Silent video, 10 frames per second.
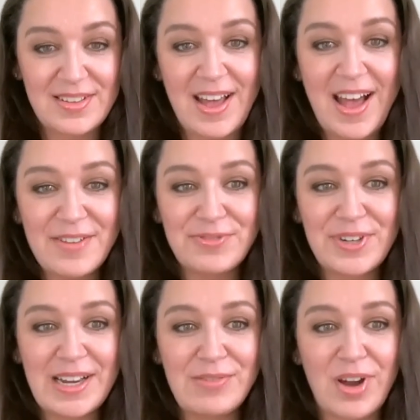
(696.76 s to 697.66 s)
I
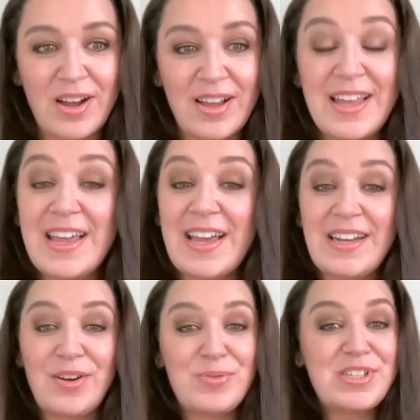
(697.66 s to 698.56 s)
freaking rock. And
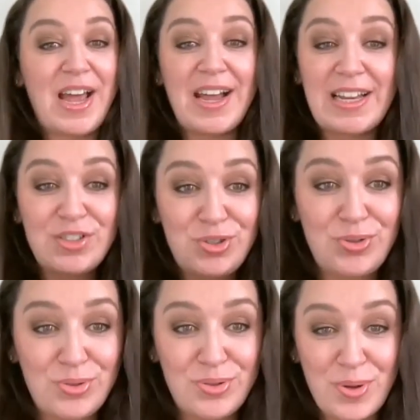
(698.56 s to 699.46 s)
I always say, I can
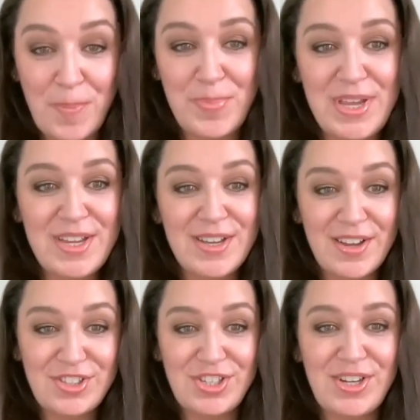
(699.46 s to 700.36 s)
do, be,
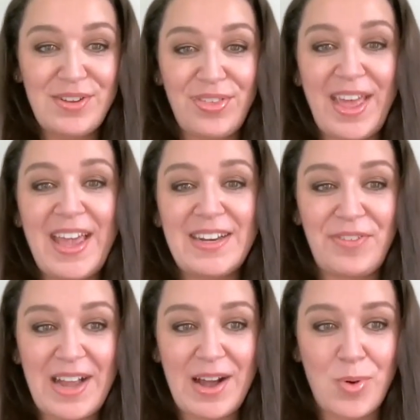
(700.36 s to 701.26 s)
achieve
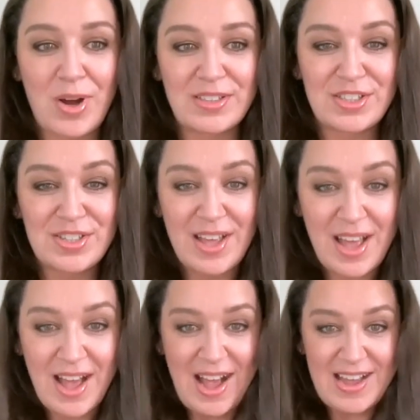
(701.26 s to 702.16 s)
anything I want.
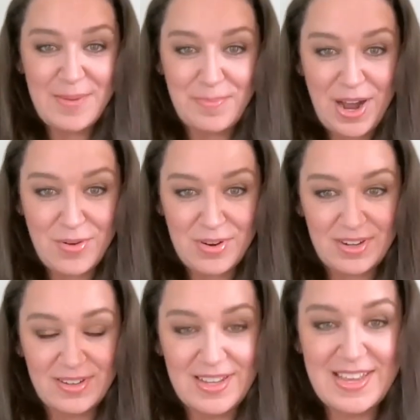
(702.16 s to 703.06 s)
I am
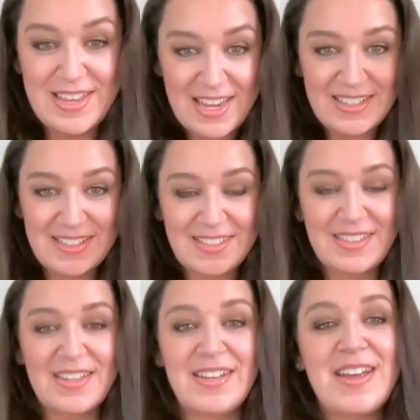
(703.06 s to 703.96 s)
power. Yes.
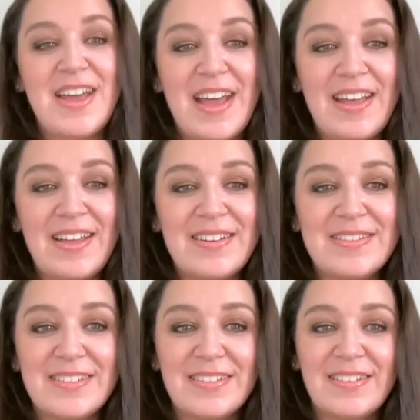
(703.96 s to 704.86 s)

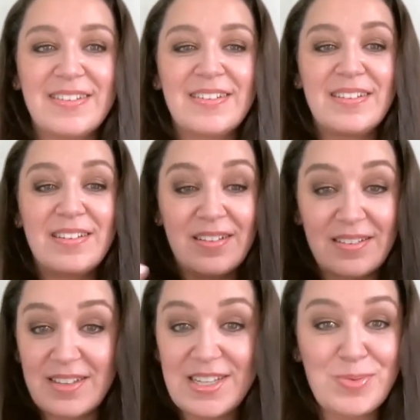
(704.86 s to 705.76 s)
And
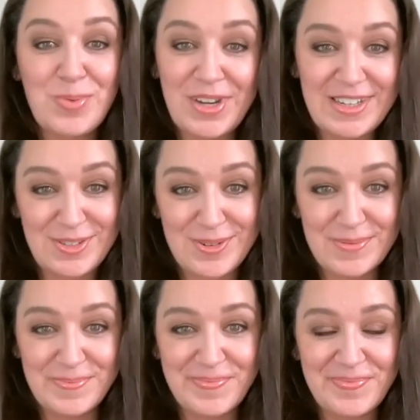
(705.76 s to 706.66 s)
this is what I
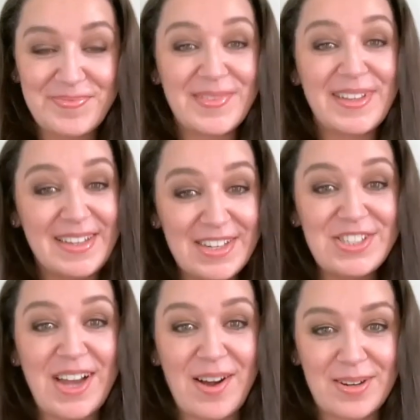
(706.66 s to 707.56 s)
do in the
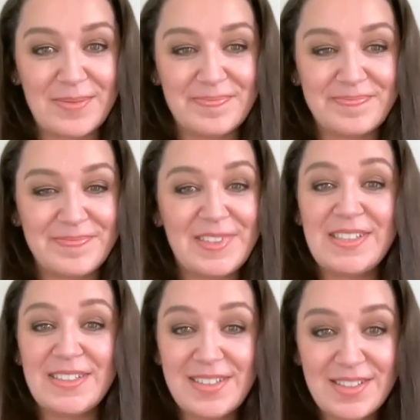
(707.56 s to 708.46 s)
shower.
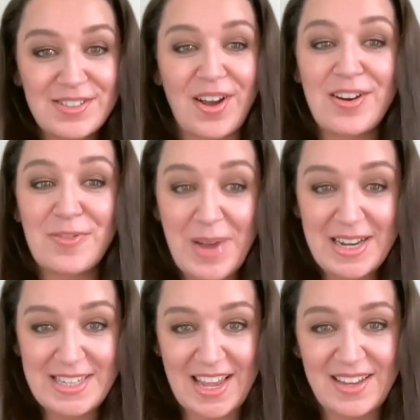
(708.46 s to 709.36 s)
This is the start of my
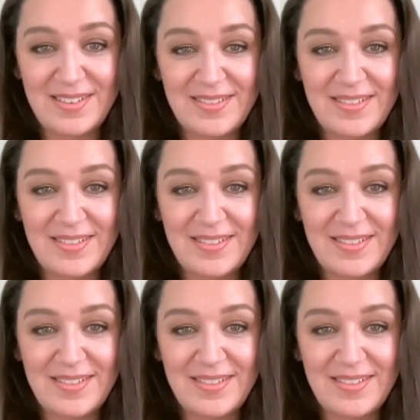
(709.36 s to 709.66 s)
day.